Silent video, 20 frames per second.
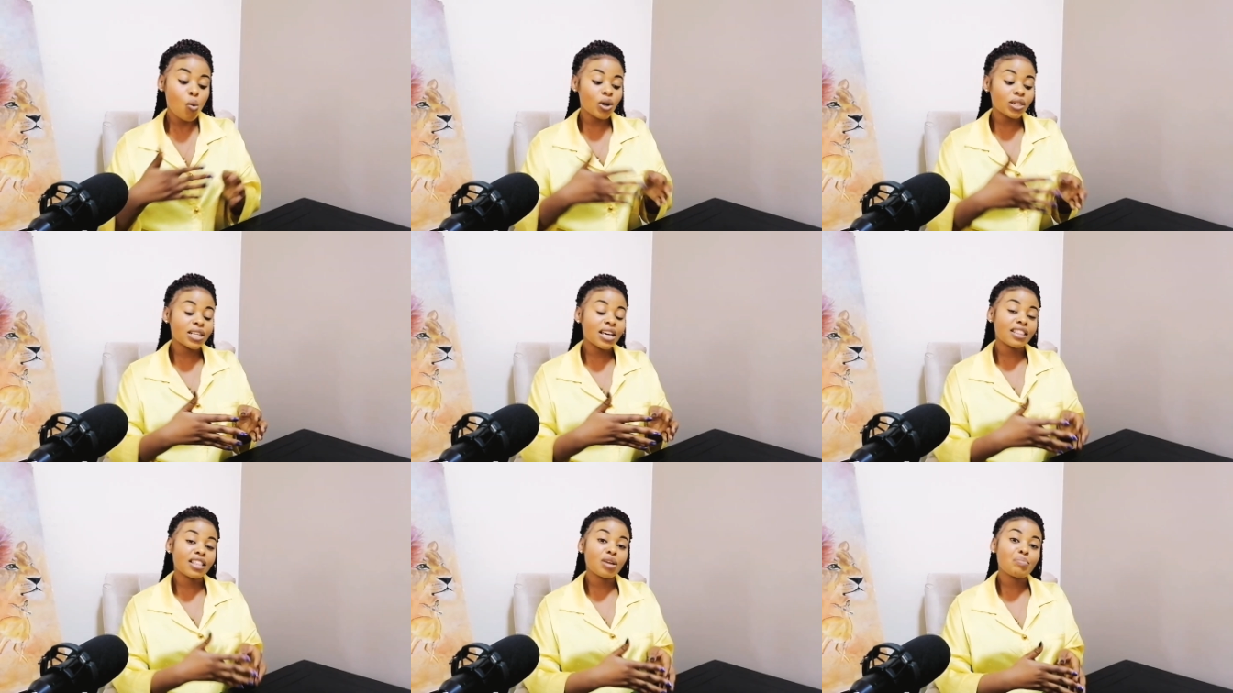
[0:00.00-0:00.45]

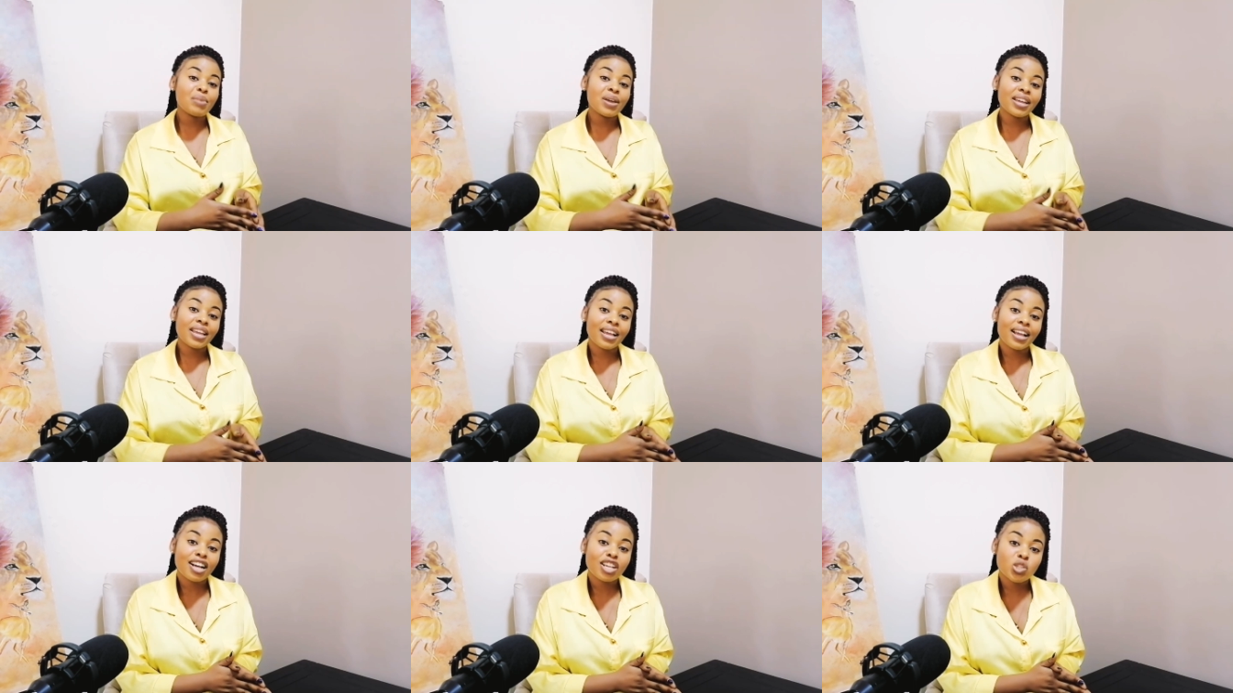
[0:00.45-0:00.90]
What are they
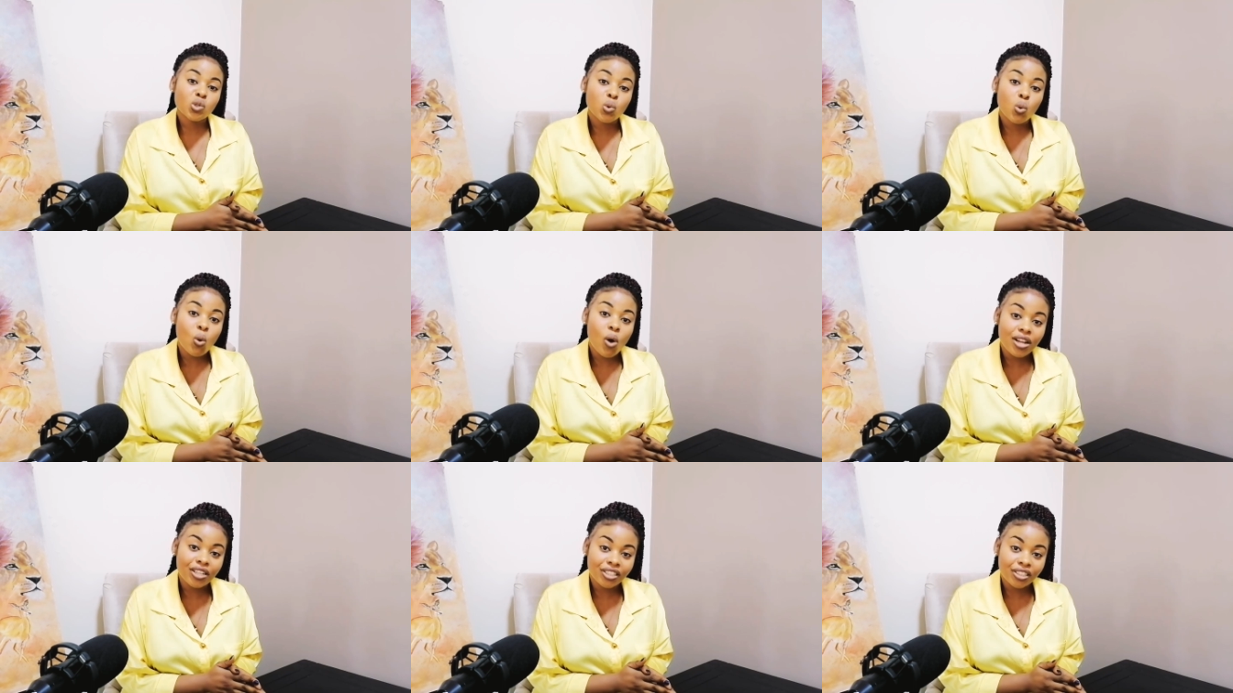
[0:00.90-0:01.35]
making us
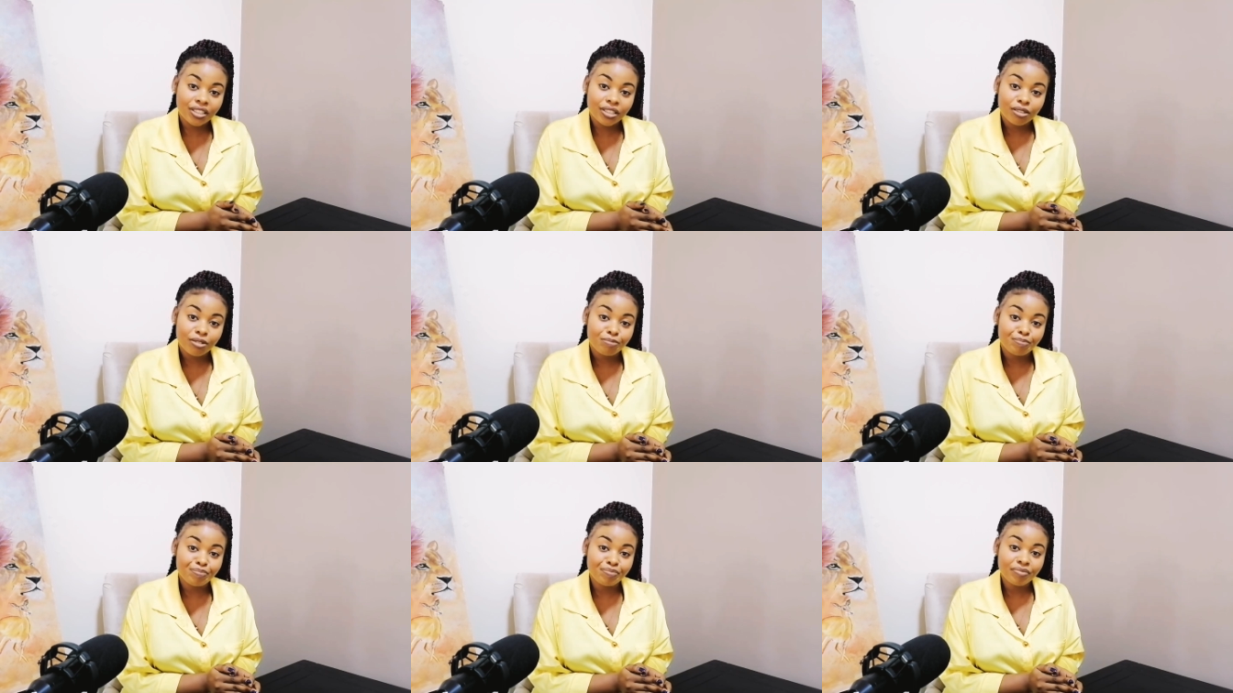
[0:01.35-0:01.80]
watch?
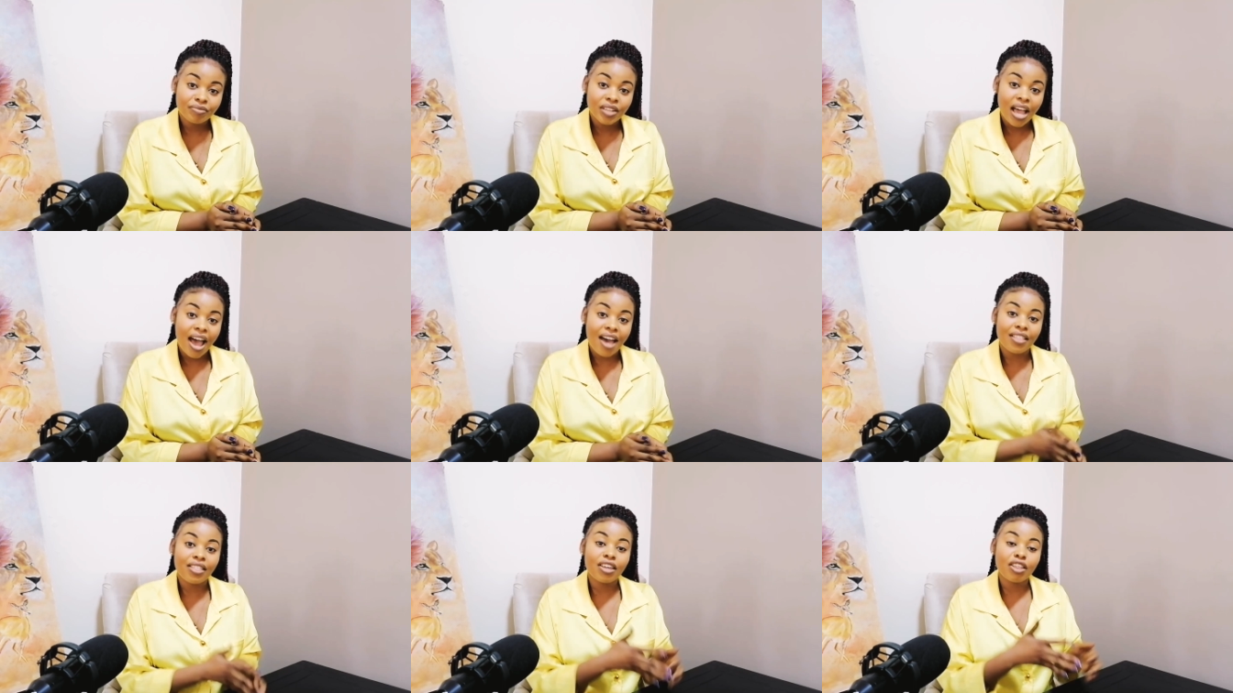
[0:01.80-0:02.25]

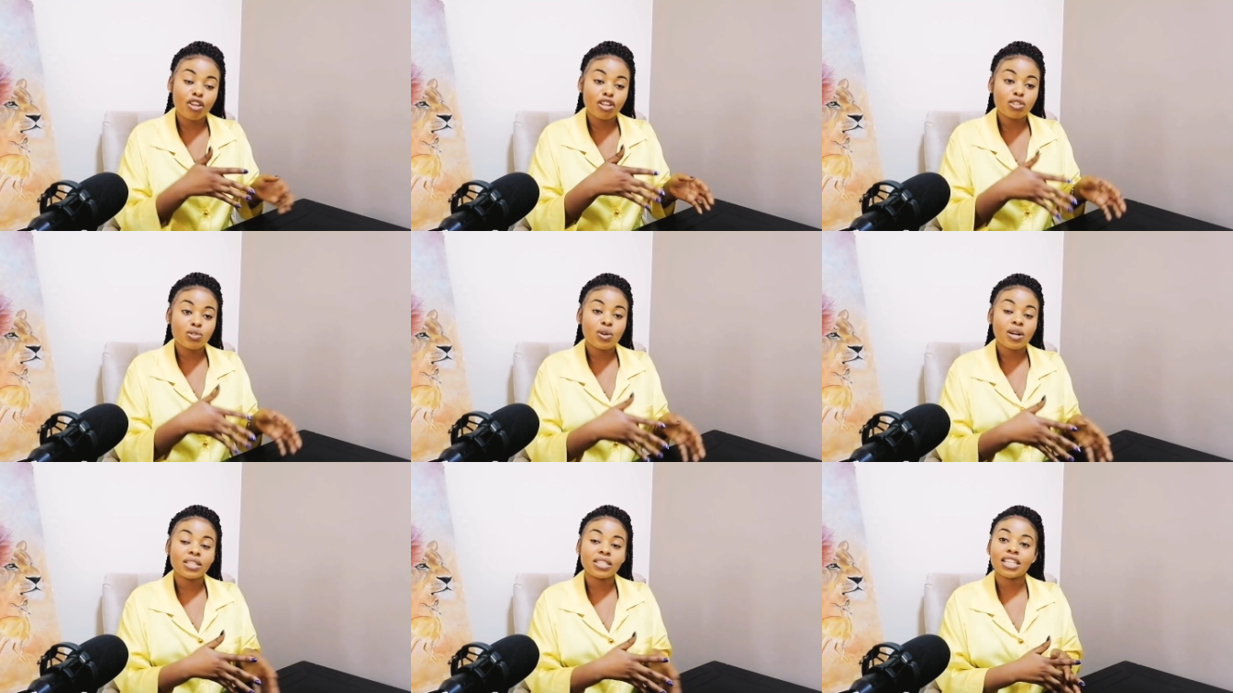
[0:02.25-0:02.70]
Hmm? Are they
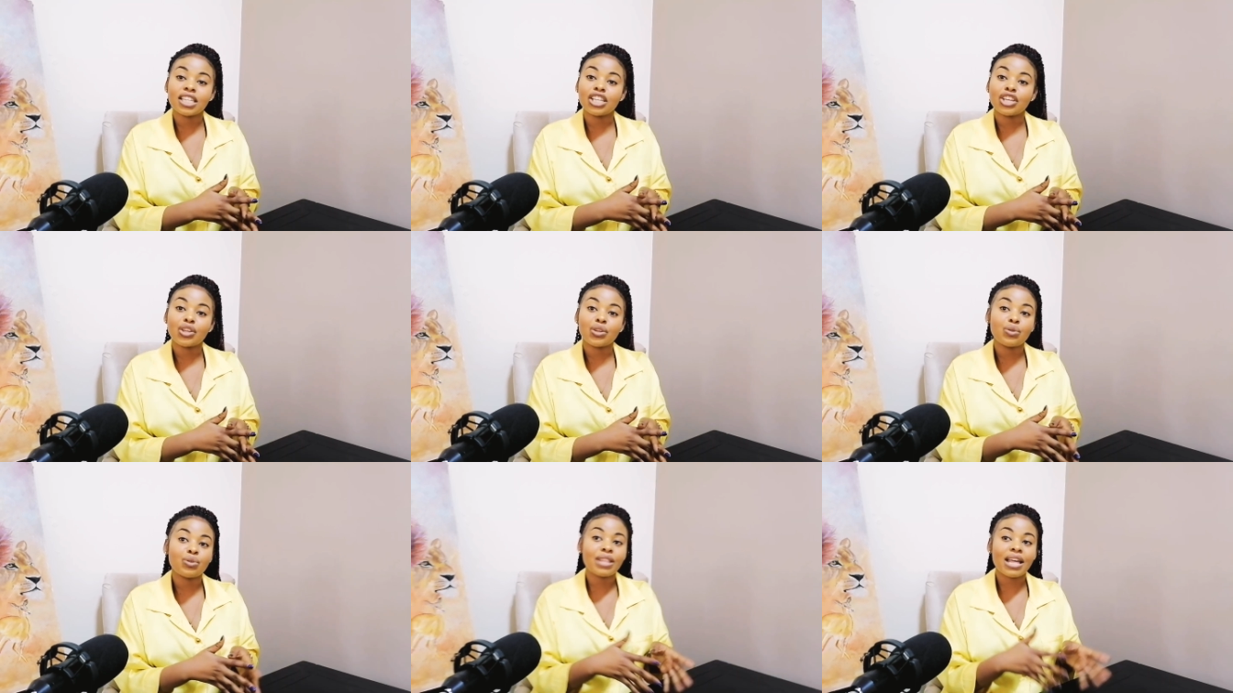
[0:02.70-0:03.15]
also
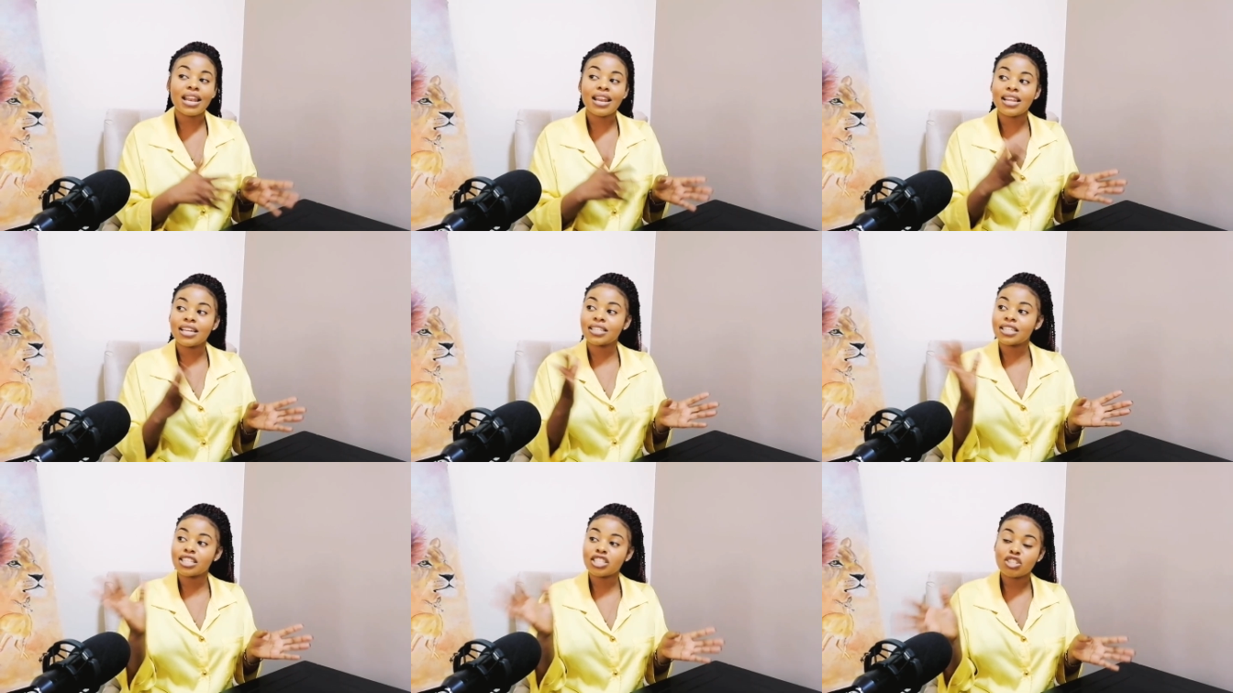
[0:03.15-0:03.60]
telling you the
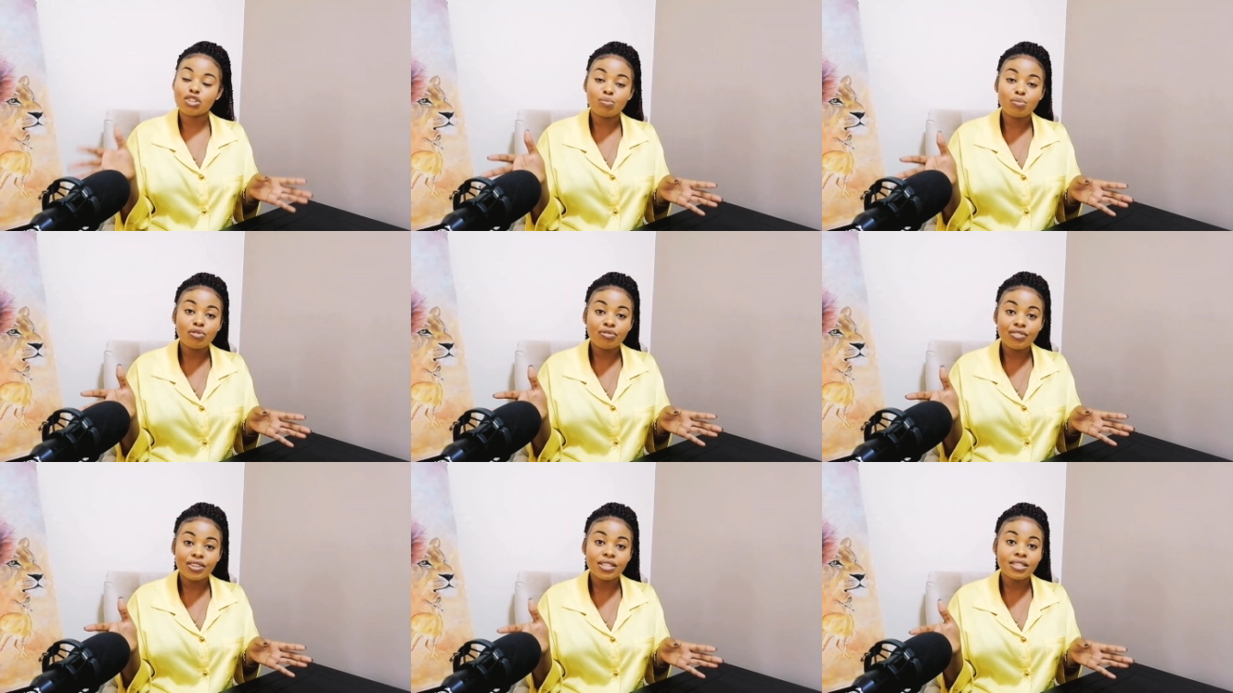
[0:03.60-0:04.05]
latest
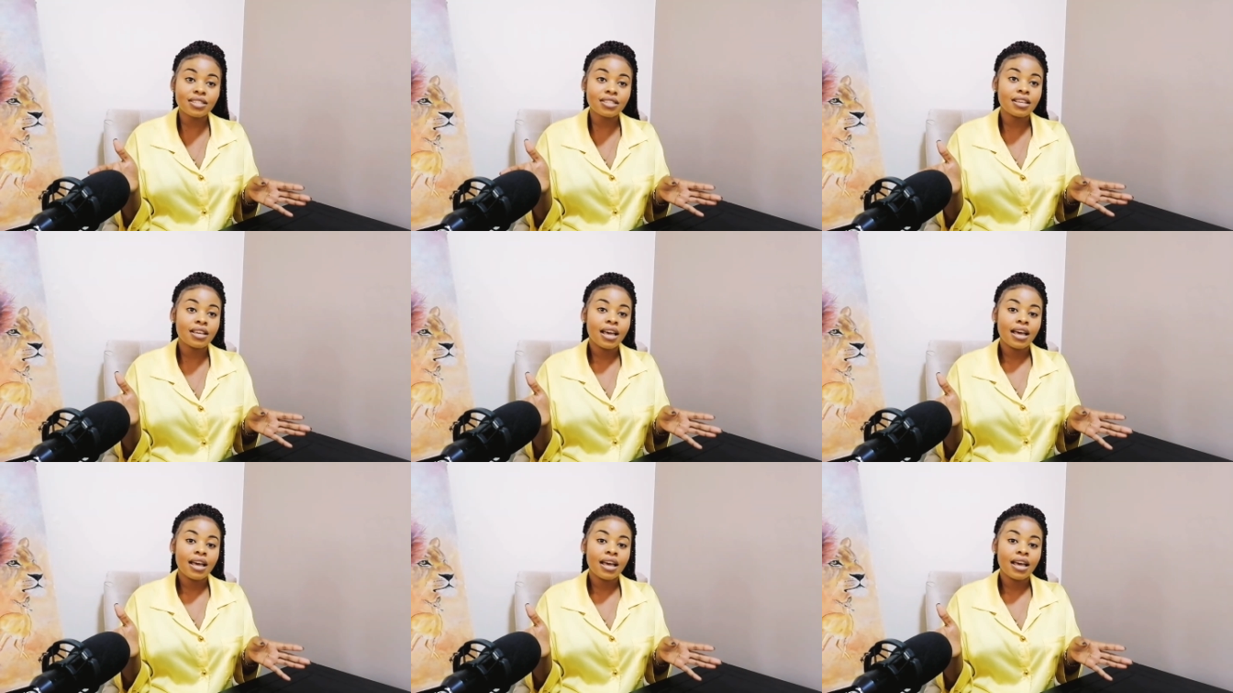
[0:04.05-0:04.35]
movies?